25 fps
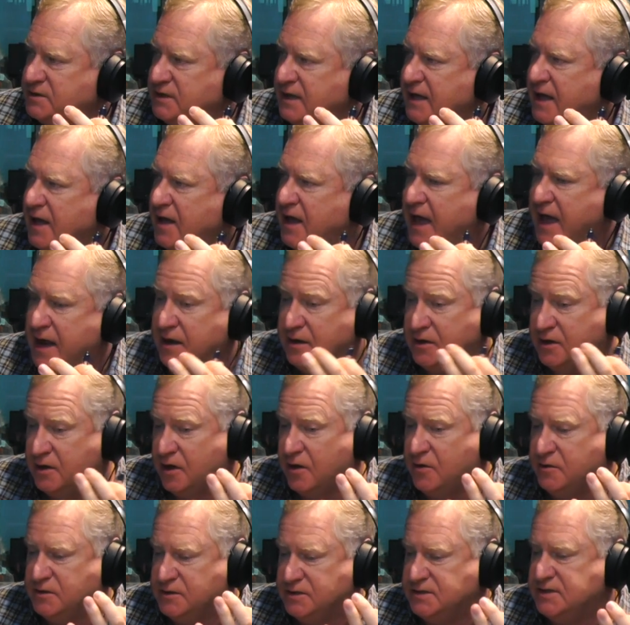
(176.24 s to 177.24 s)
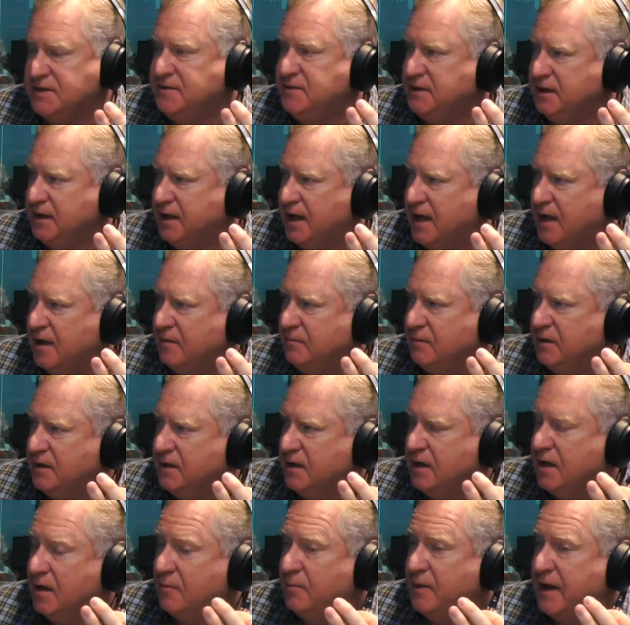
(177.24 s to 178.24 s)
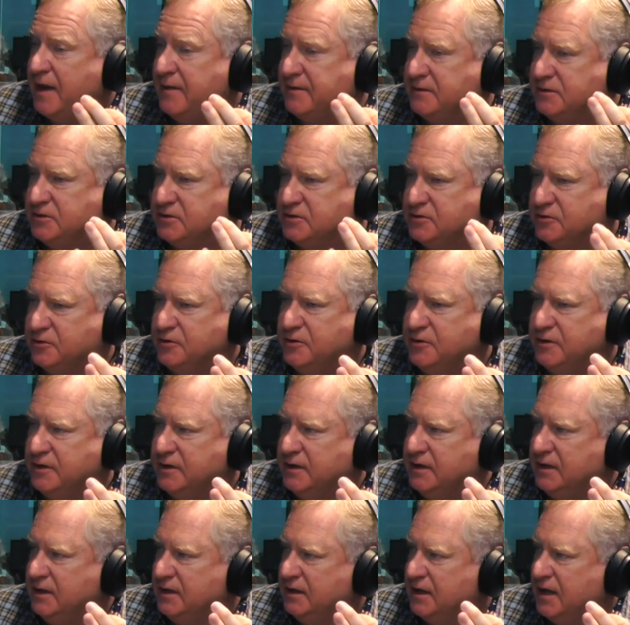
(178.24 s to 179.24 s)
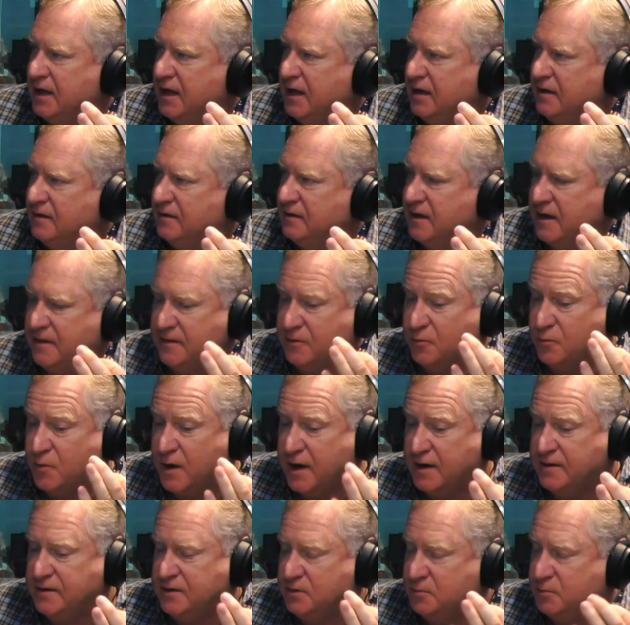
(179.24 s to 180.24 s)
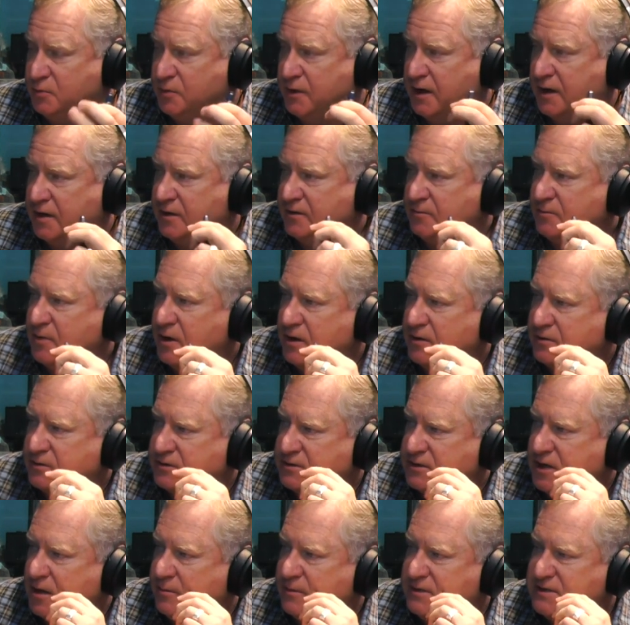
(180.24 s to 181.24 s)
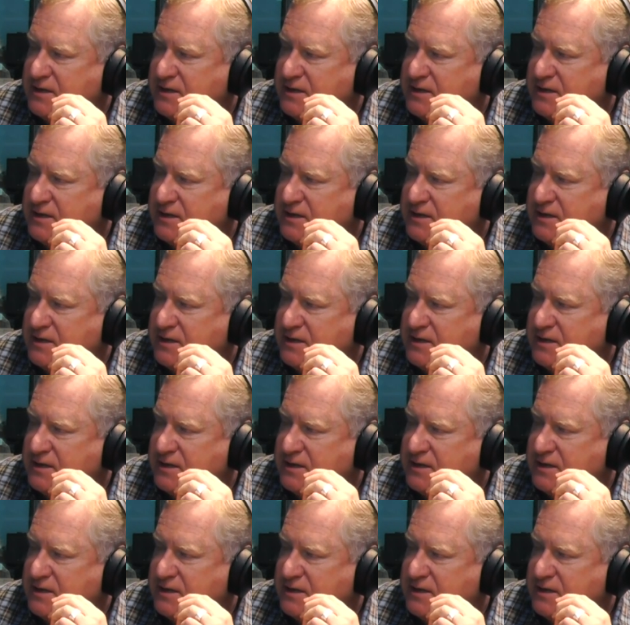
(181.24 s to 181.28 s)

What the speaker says: now and coaches in the game about the scrutiny and the way that you put under the microscope. Is